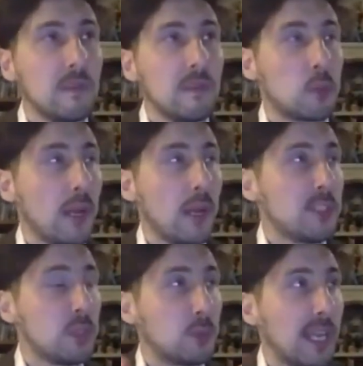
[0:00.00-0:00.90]
tried to
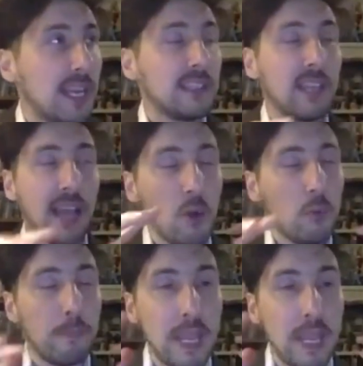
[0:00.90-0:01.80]
create how
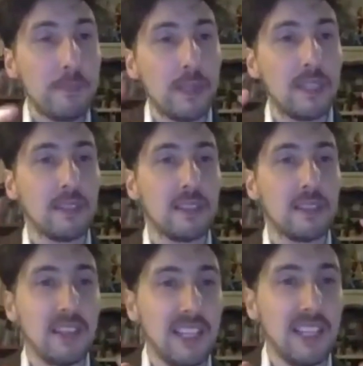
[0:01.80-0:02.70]
paper
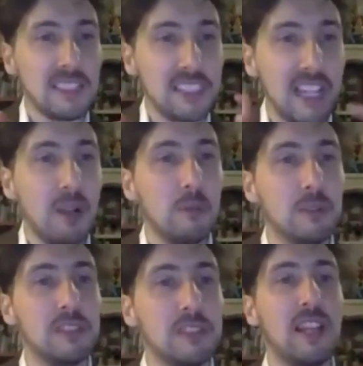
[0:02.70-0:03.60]
uh,
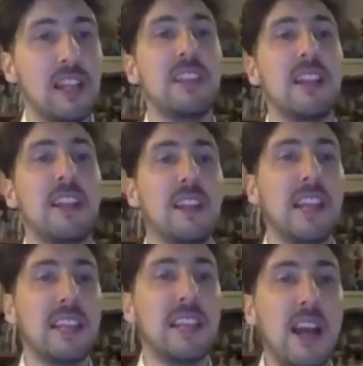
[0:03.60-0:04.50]
sounds and uh,
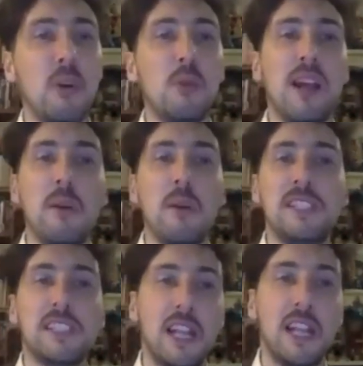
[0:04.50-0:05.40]
like how how is the
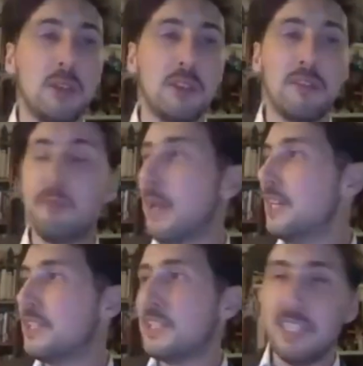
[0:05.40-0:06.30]
sound of
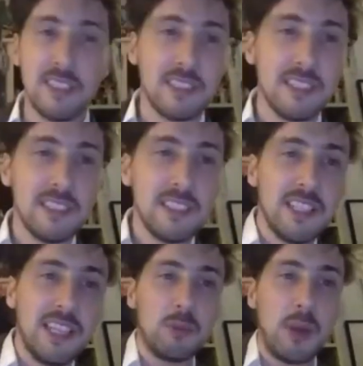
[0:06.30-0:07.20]
painting
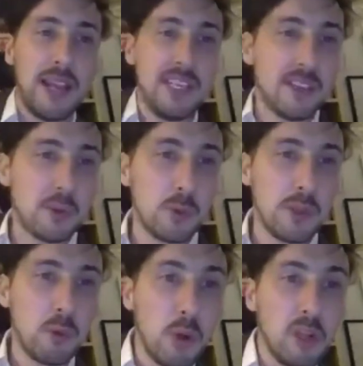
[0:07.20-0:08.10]
uh, running through the
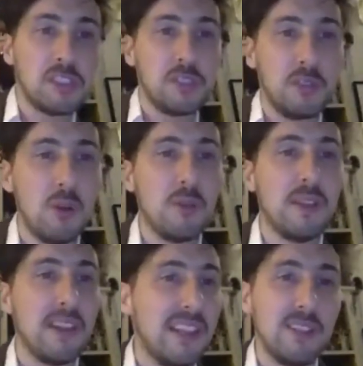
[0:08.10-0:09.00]
walls you know
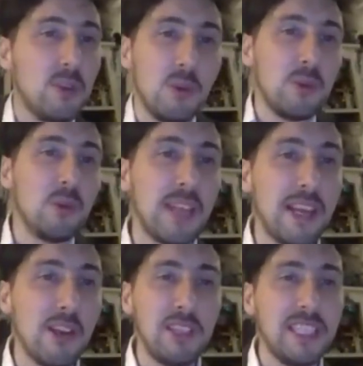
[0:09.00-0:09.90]
that, that you you can
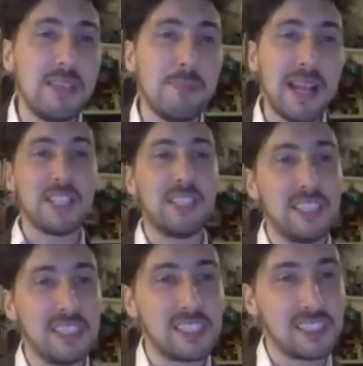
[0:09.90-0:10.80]
only imagine
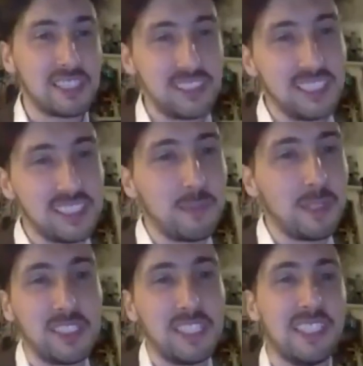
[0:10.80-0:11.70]
this this
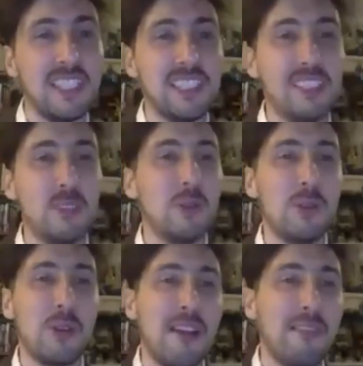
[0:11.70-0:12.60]
because it you you
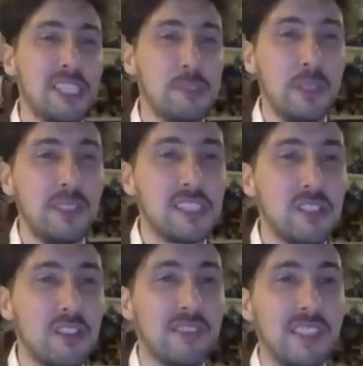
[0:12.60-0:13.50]
don't have the experience of